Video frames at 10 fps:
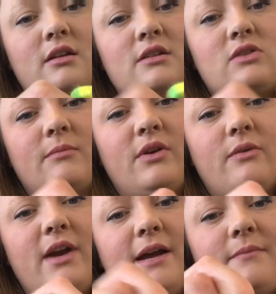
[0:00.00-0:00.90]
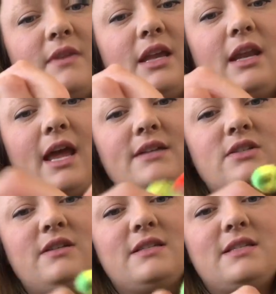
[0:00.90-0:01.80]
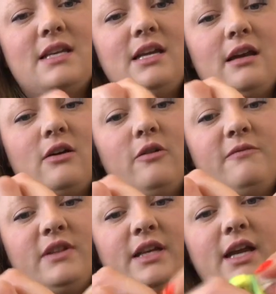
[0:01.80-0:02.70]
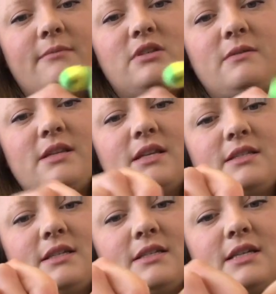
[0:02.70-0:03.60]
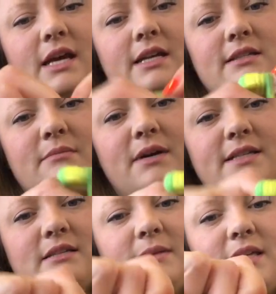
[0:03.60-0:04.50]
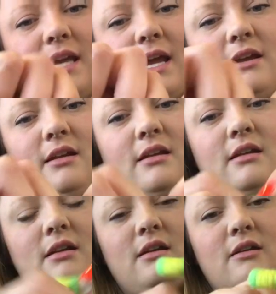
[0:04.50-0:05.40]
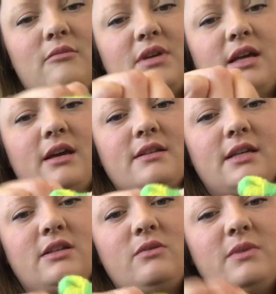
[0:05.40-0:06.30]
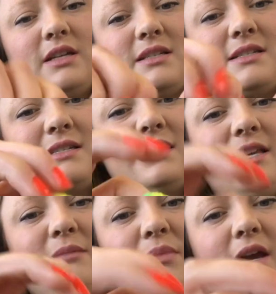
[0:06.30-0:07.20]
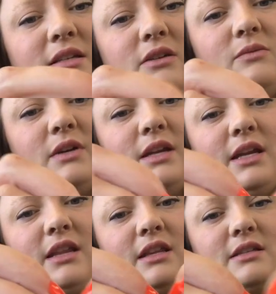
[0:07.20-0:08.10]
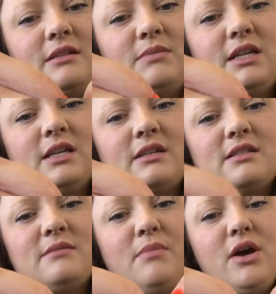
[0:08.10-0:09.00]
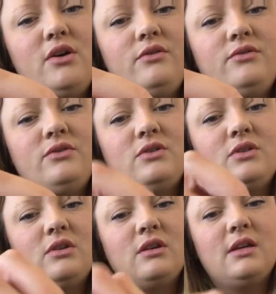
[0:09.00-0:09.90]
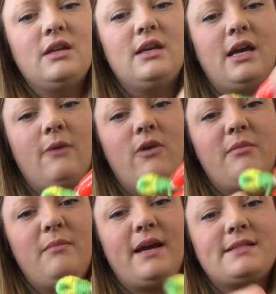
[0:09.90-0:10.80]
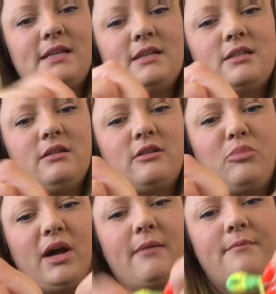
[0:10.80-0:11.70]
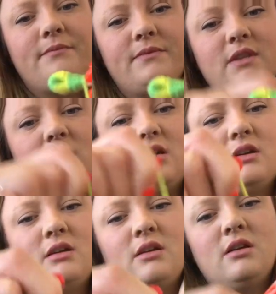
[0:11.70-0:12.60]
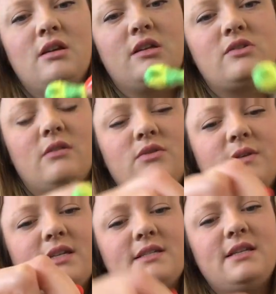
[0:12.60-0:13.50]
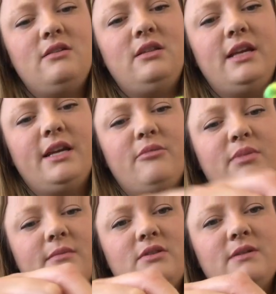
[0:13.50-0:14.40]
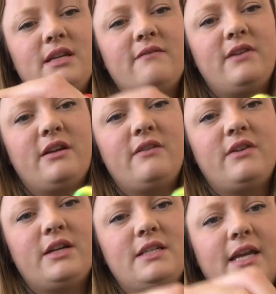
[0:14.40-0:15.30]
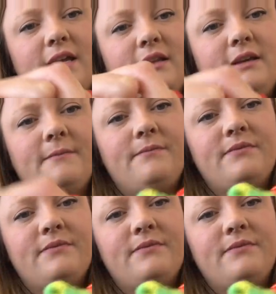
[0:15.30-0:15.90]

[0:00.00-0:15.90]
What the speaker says: So I'm going to wrap, and as you can see, hopefully, I'm doing this as tight as I possibly can because I don't want it to slip. I don't want anything to be exposed. I want my basket to look bomb. So I'm doing a single layer, but I'm doing it very, very tightly.